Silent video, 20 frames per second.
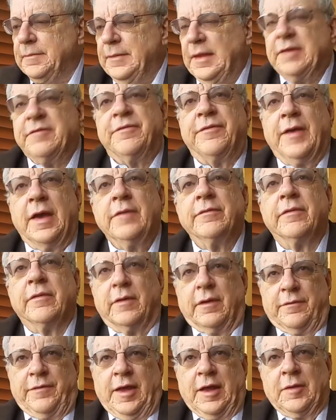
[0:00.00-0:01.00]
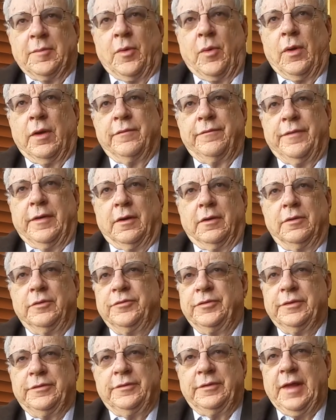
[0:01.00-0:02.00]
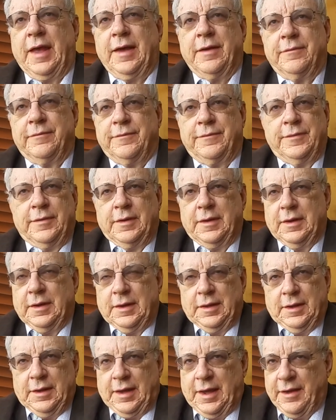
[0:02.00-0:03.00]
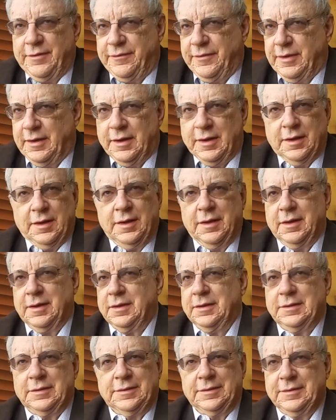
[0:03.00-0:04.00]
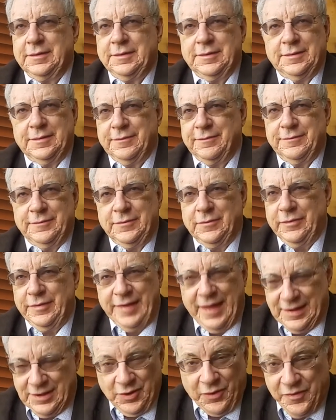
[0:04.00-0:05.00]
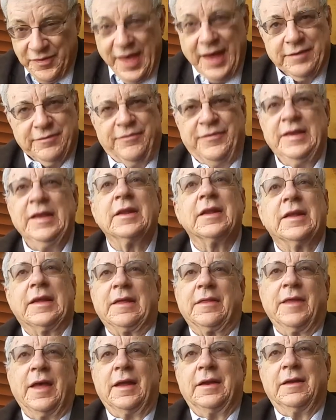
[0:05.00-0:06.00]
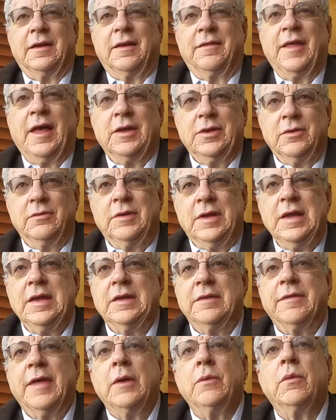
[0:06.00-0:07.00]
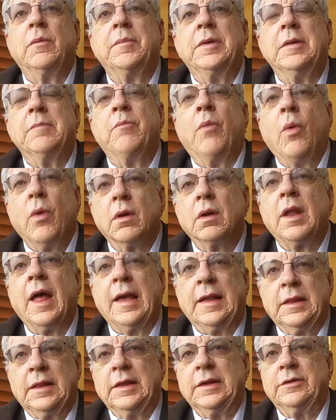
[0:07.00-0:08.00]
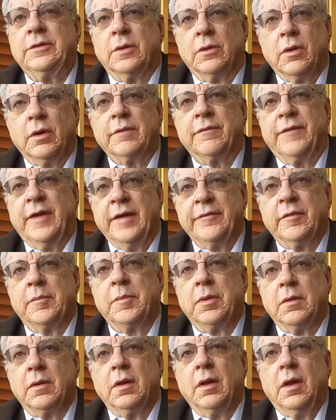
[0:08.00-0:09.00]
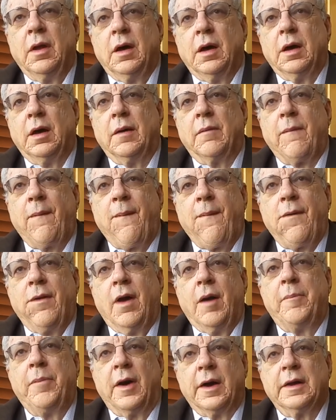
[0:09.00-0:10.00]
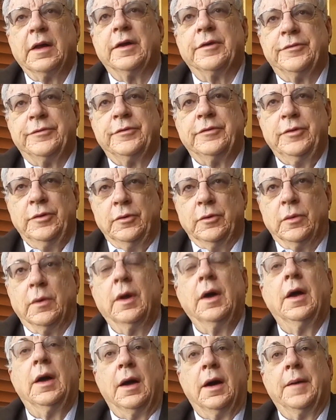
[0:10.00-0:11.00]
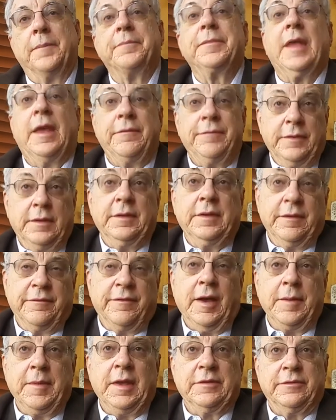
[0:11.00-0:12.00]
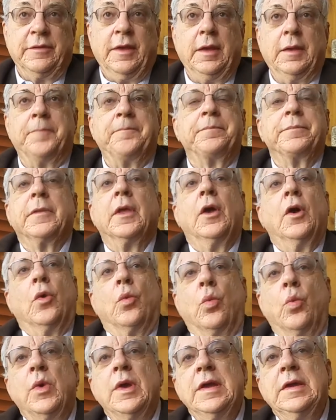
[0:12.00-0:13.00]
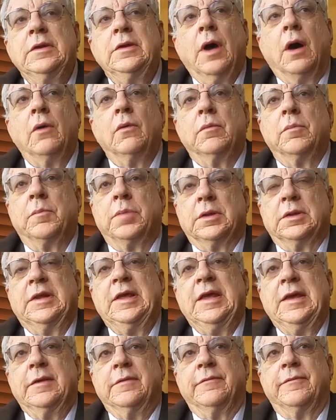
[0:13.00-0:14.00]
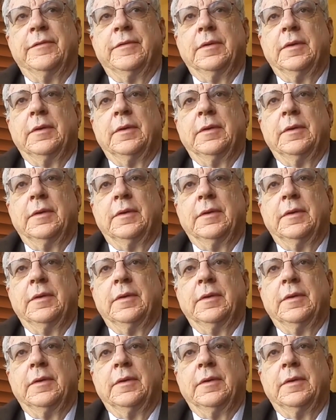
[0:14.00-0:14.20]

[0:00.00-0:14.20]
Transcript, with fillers: in favor of animal welfare, who just have have a uh, that you know that feeling that that you need, they will be more likely to look favorable um, upon us too. Uh, if, if I may say, we don't believe